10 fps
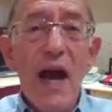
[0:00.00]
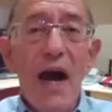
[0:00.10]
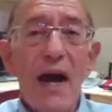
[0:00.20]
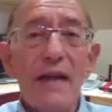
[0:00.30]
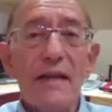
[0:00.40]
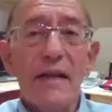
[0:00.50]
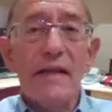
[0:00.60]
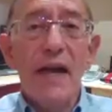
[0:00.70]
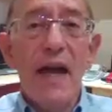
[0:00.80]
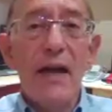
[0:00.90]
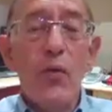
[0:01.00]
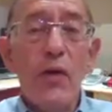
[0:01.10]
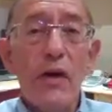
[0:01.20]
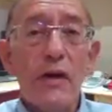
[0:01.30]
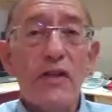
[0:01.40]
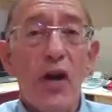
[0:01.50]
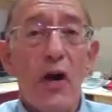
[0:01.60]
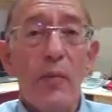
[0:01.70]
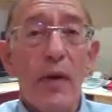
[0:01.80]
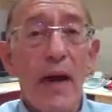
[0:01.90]
I did a
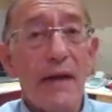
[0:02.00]
workshop